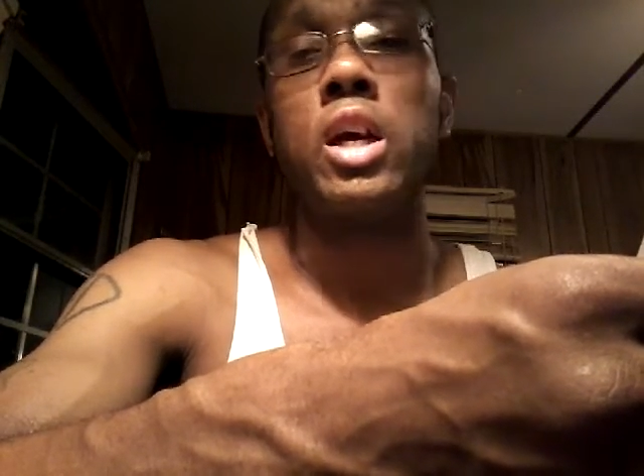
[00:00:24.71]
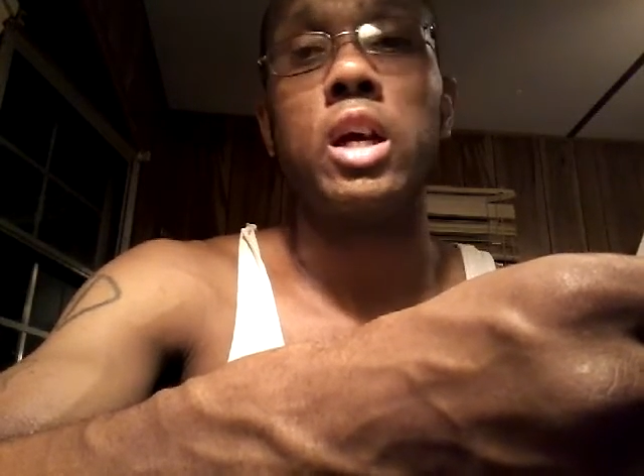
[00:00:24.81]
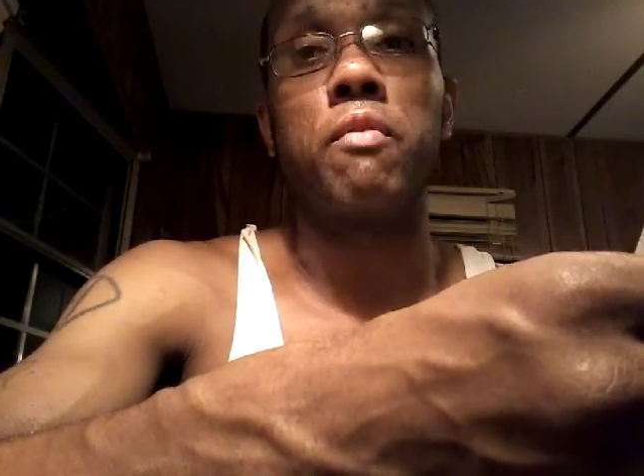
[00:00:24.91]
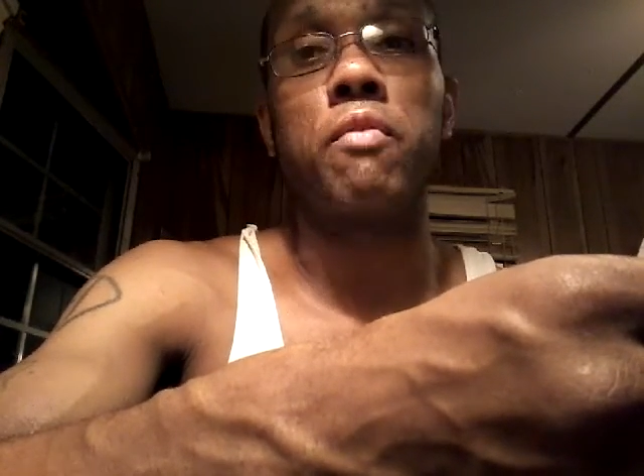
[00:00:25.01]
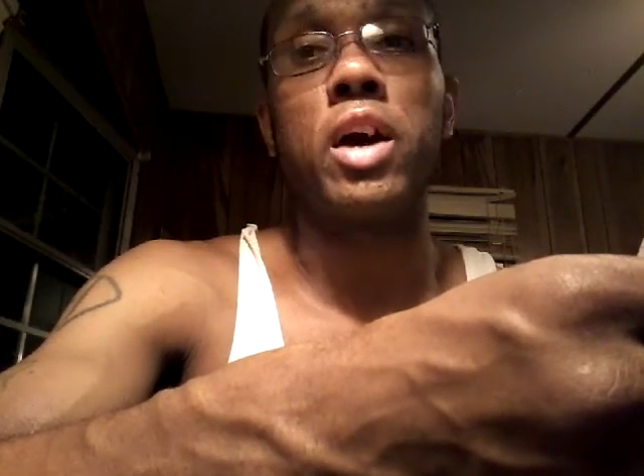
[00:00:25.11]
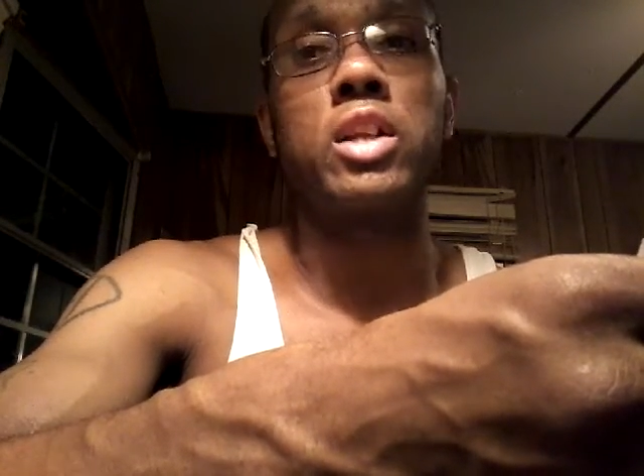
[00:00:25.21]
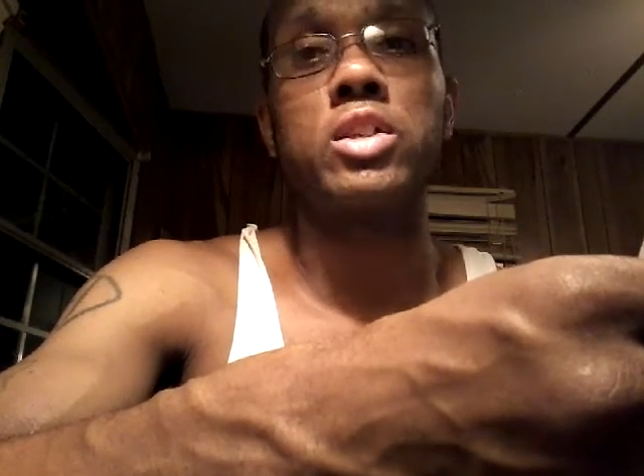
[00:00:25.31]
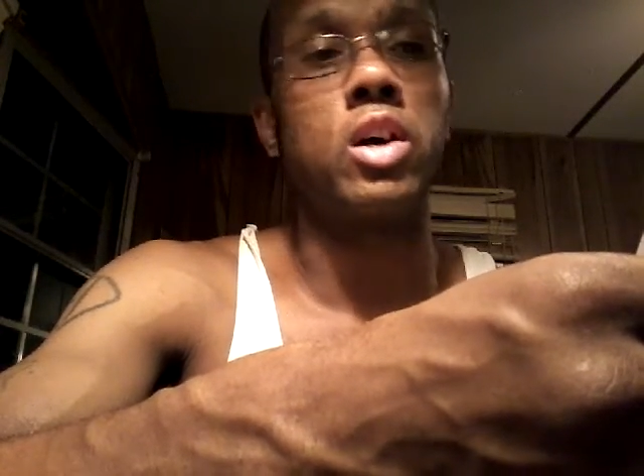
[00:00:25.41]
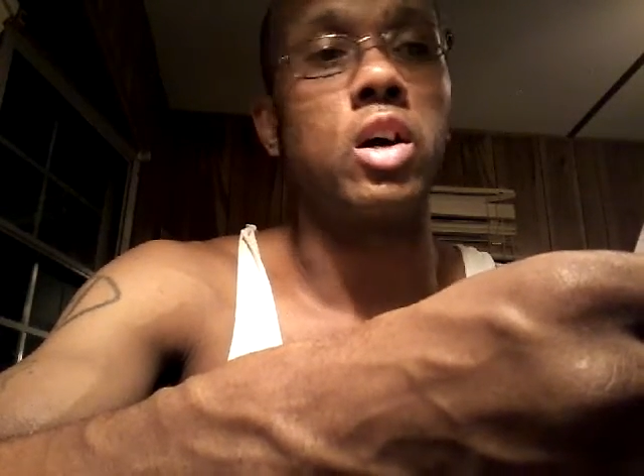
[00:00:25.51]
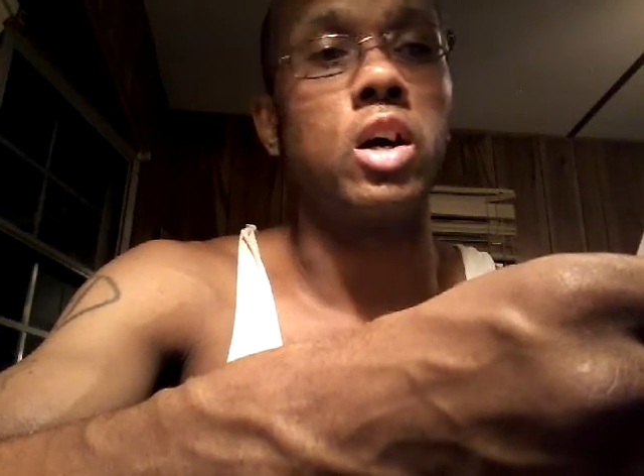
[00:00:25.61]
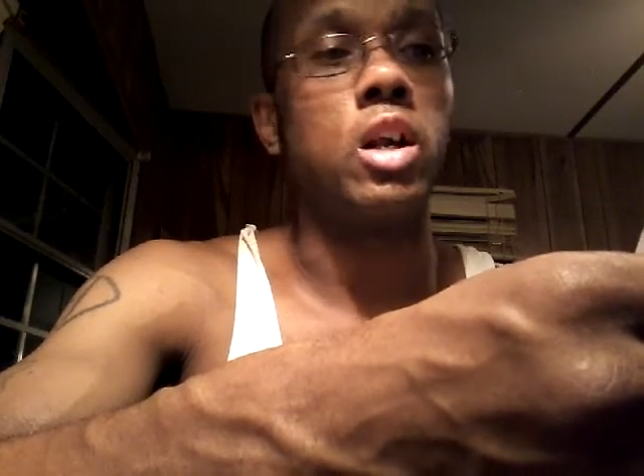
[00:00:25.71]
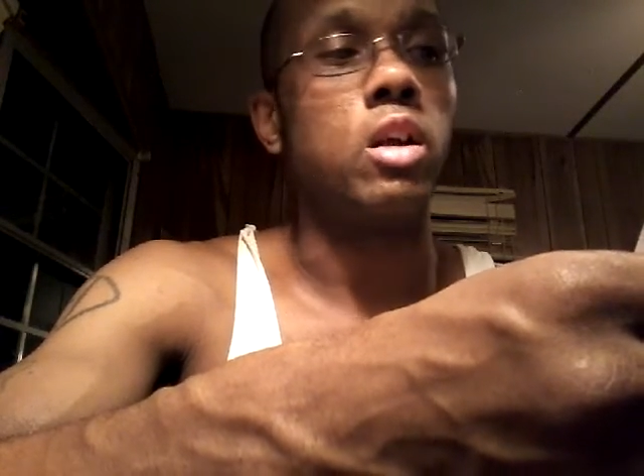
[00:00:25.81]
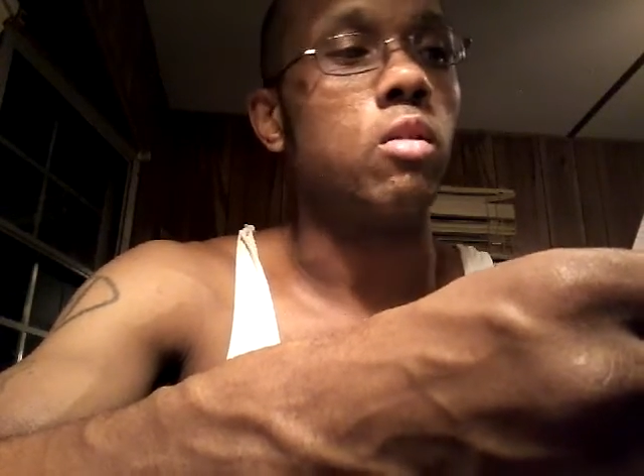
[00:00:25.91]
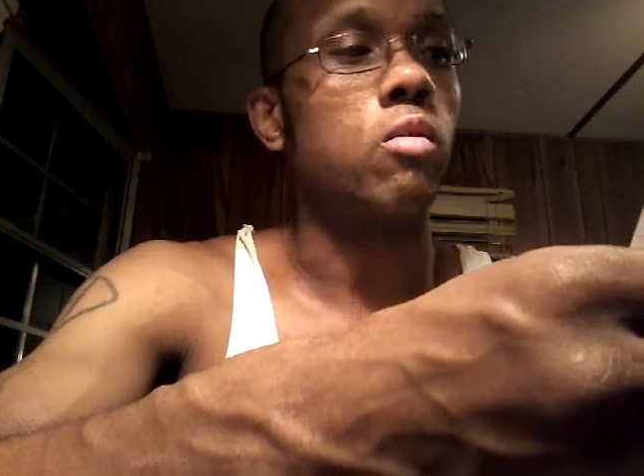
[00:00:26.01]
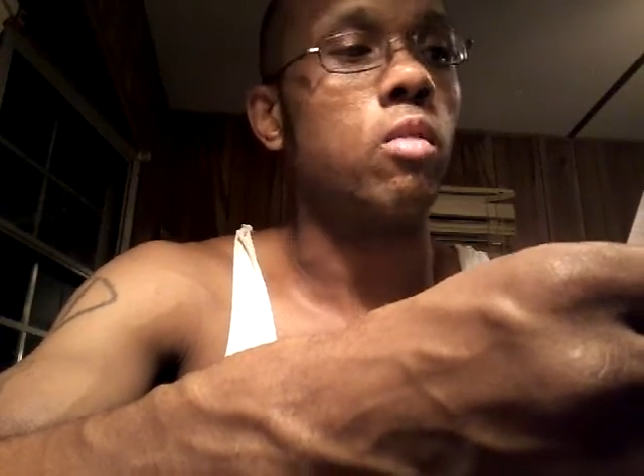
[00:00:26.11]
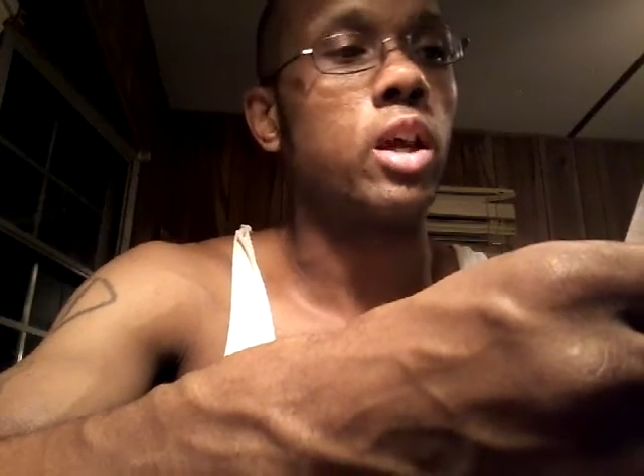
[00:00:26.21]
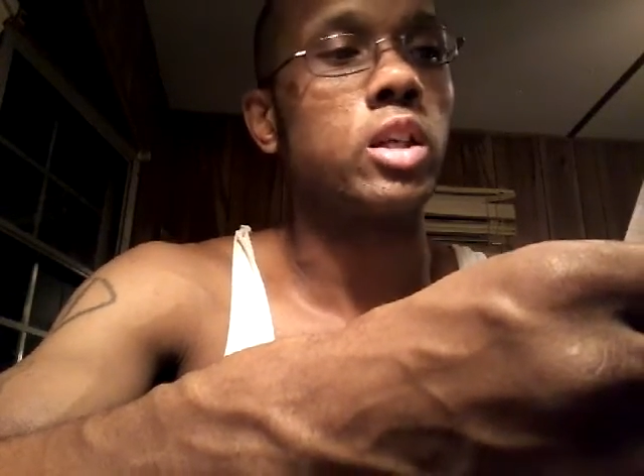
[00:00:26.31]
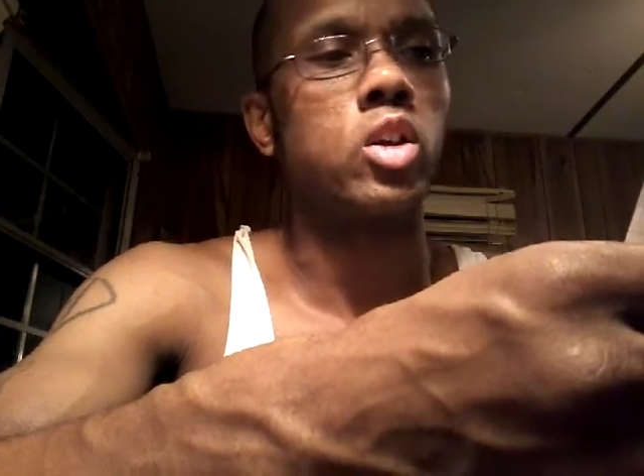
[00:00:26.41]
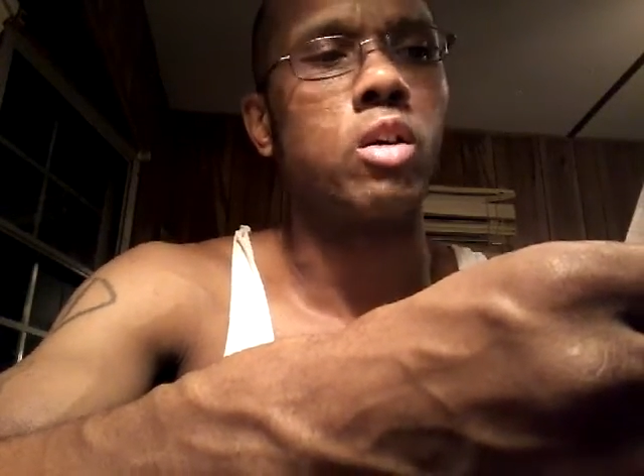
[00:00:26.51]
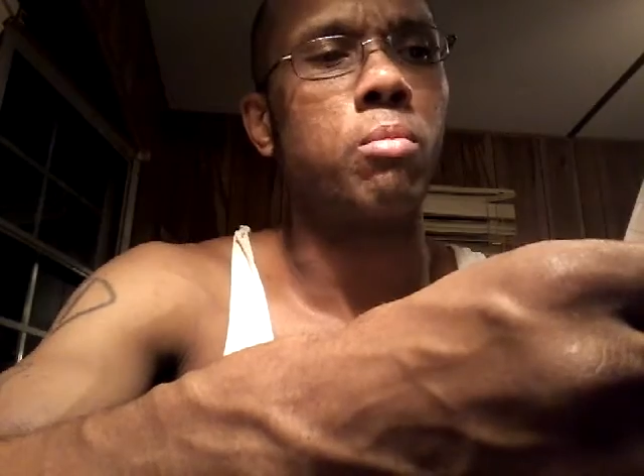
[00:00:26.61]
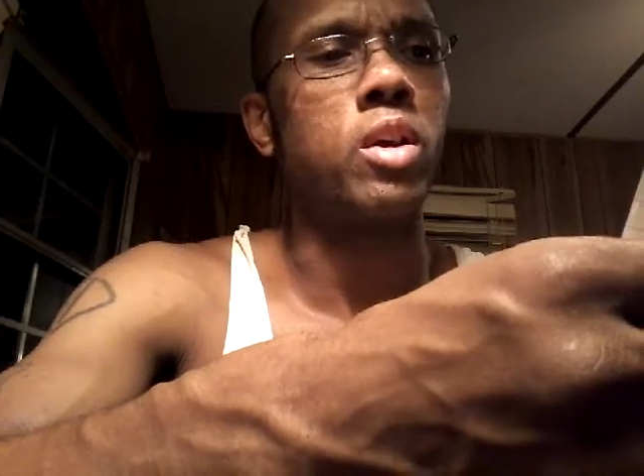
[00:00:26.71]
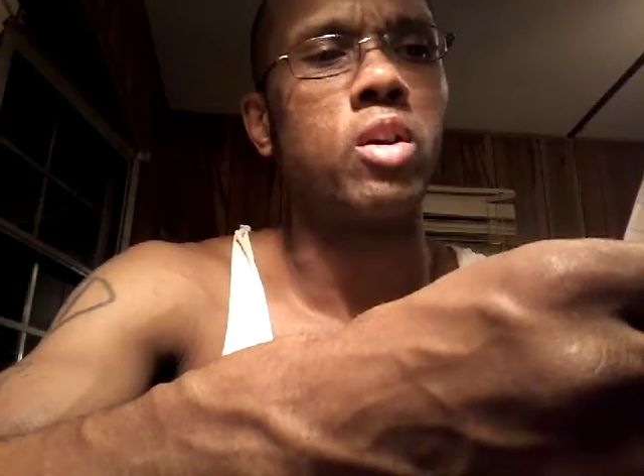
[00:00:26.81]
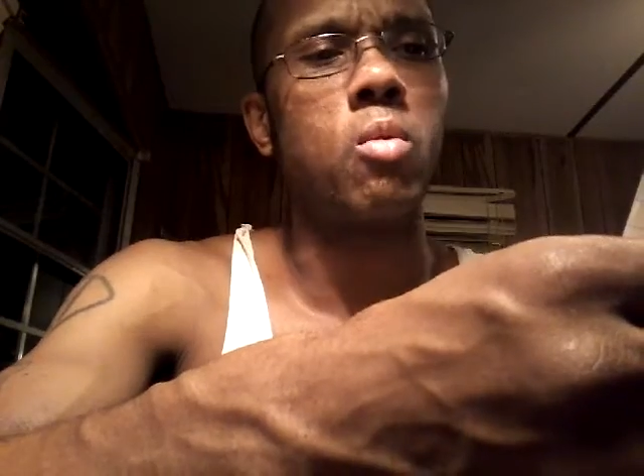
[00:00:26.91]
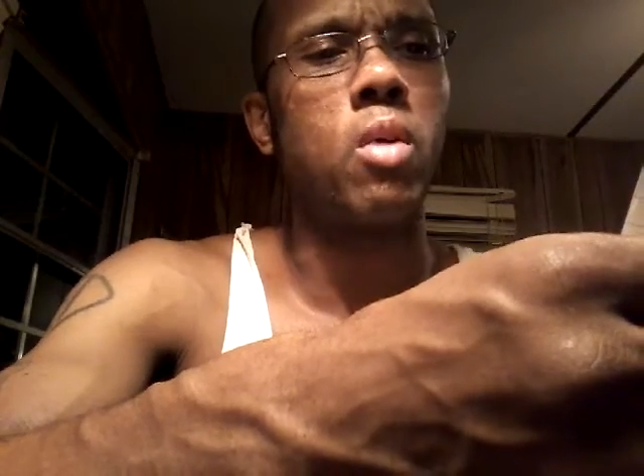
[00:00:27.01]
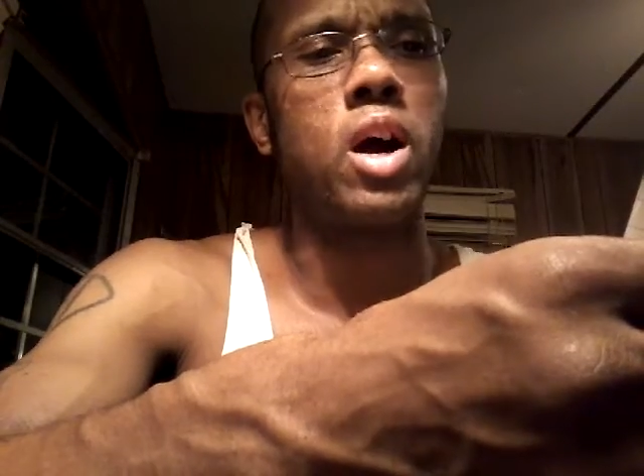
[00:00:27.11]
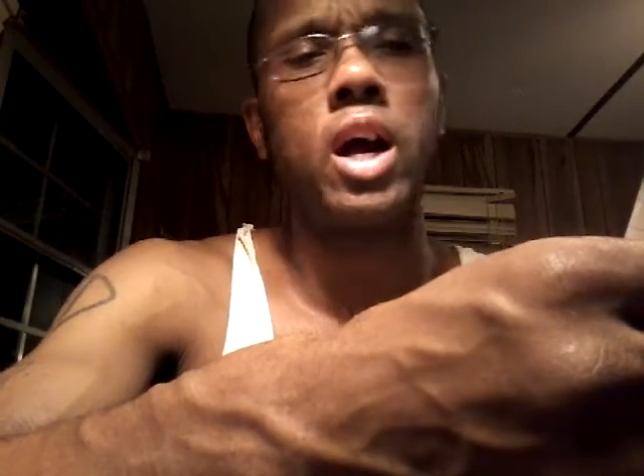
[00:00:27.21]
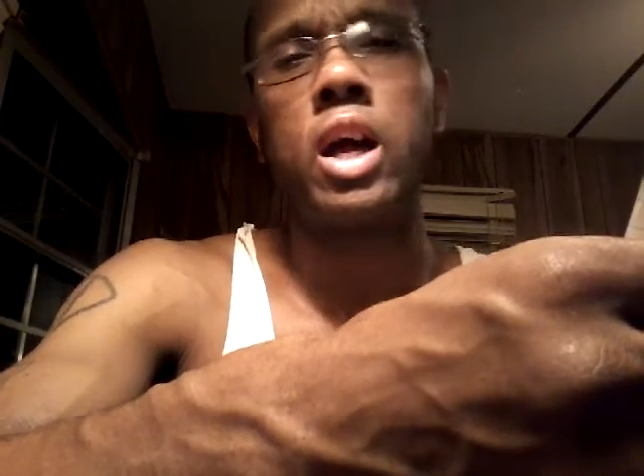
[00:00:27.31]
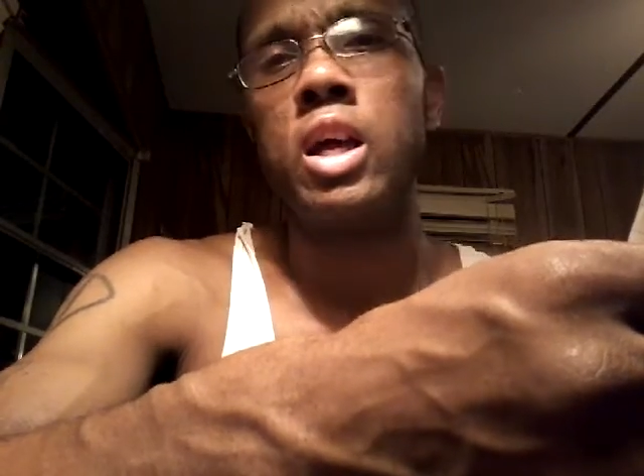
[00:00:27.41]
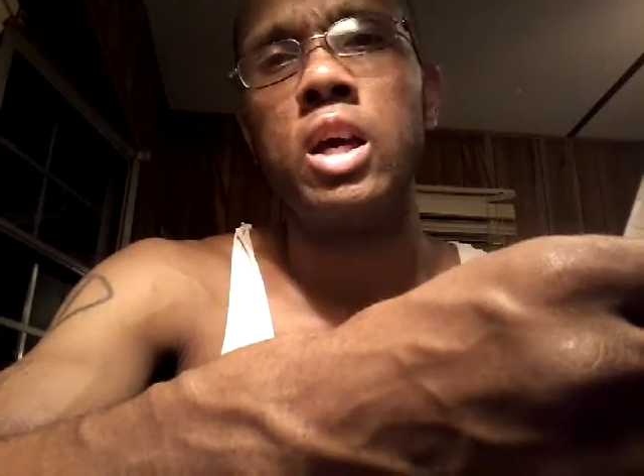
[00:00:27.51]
and the fight is on. Reigns starts beating on Wyatt.